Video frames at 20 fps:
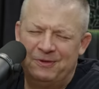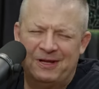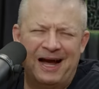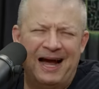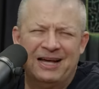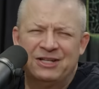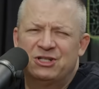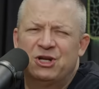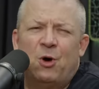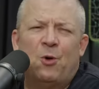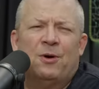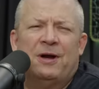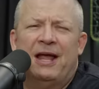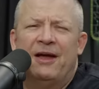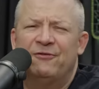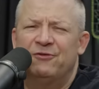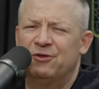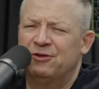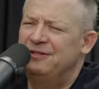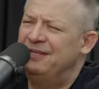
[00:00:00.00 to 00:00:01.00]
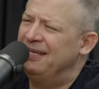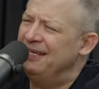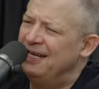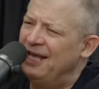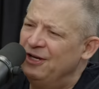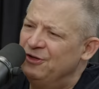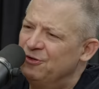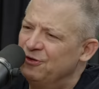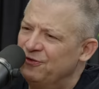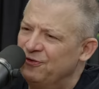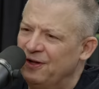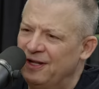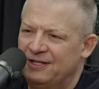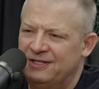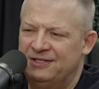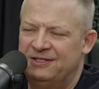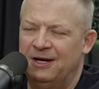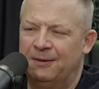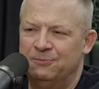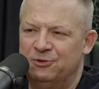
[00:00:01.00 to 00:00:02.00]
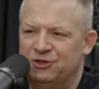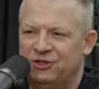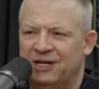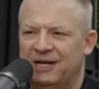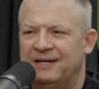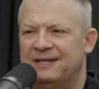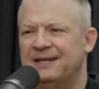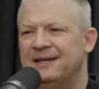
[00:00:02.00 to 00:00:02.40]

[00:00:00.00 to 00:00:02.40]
Guys yeah. going after teenagers for that dumb shit.